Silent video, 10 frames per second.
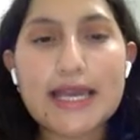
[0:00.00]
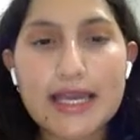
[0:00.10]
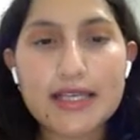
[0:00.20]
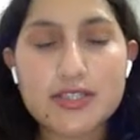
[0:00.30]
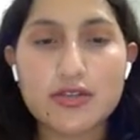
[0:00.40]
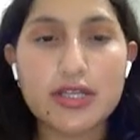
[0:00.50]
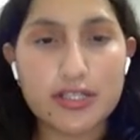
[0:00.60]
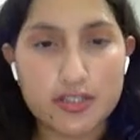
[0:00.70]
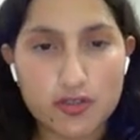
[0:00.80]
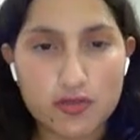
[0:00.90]
And so the
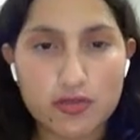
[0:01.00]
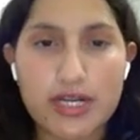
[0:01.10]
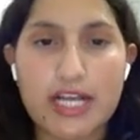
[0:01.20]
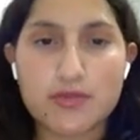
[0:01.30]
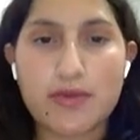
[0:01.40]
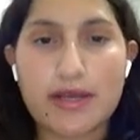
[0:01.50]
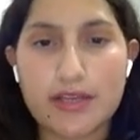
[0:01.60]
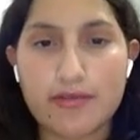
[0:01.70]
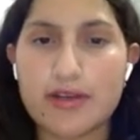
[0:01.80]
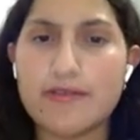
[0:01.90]
literature has provided
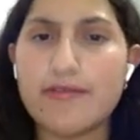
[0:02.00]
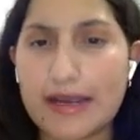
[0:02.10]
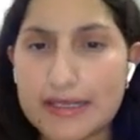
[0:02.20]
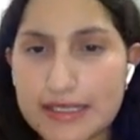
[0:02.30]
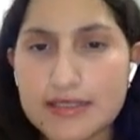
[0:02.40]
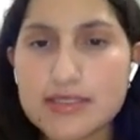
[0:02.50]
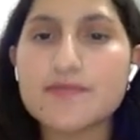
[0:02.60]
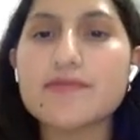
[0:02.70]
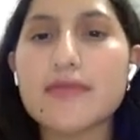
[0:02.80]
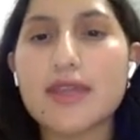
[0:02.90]
different findings.
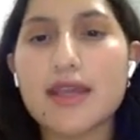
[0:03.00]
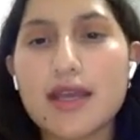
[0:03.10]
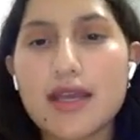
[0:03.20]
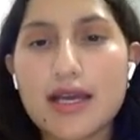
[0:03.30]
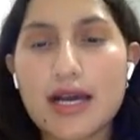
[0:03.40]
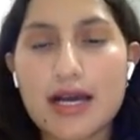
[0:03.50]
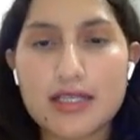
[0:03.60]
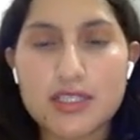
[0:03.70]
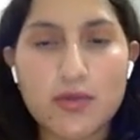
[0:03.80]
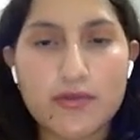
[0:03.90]

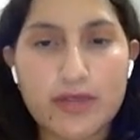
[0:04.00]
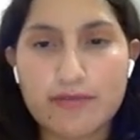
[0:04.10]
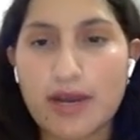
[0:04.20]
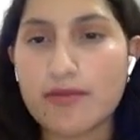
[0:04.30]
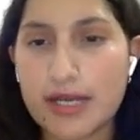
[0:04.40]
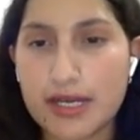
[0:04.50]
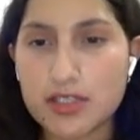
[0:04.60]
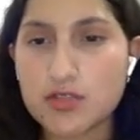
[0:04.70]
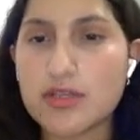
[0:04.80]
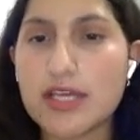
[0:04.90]
Some of them are
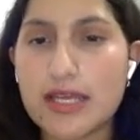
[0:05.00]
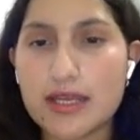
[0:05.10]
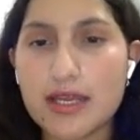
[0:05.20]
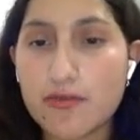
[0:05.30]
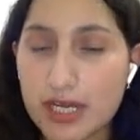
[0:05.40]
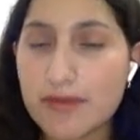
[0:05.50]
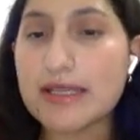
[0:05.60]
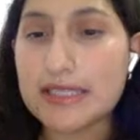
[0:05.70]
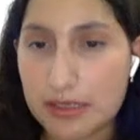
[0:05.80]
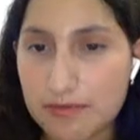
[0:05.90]
related to the
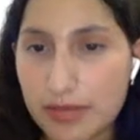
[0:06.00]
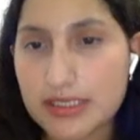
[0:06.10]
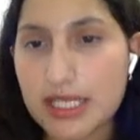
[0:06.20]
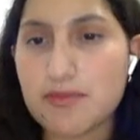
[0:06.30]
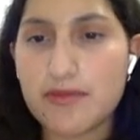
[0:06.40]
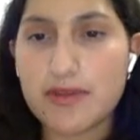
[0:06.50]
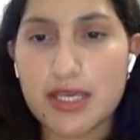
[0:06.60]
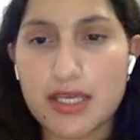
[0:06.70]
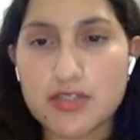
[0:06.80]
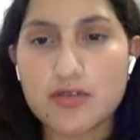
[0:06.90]
relevant impact that
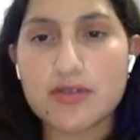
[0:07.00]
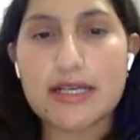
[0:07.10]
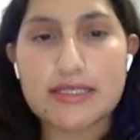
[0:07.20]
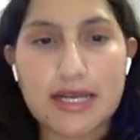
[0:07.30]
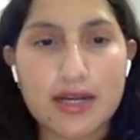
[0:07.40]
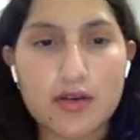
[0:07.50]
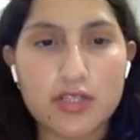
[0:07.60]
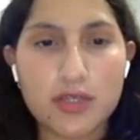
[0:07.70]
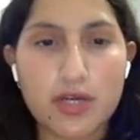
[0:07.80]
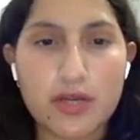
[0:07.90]
gamification has had
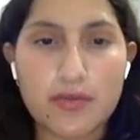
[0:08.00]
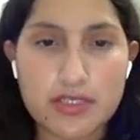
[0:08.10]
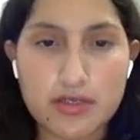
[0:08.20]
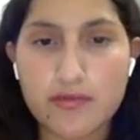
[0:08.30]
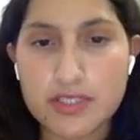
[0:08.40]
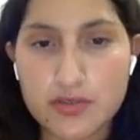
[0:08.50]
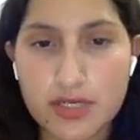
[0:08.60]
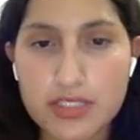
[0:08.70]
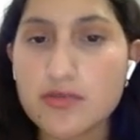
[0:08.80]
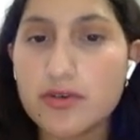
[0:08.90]
on the motivation of
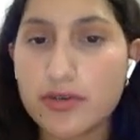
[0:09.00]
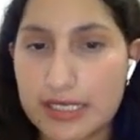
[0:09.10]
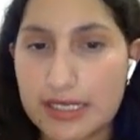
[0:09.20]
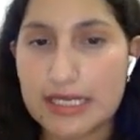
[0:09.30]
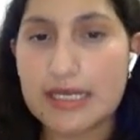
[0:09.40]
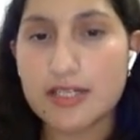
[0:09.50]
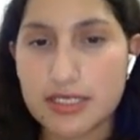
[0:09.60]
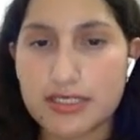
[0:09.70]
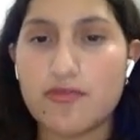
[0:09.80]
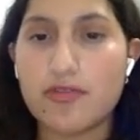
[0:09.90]
students to learn English
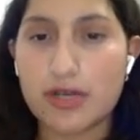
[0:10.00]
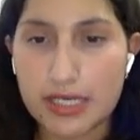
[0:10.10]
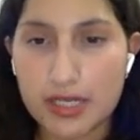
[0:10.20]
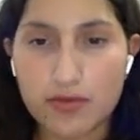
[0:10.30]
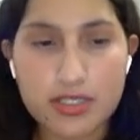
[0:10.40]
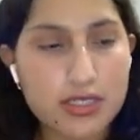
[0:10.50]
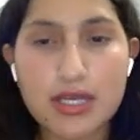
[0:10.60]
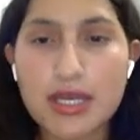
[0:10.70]
as a foreign language,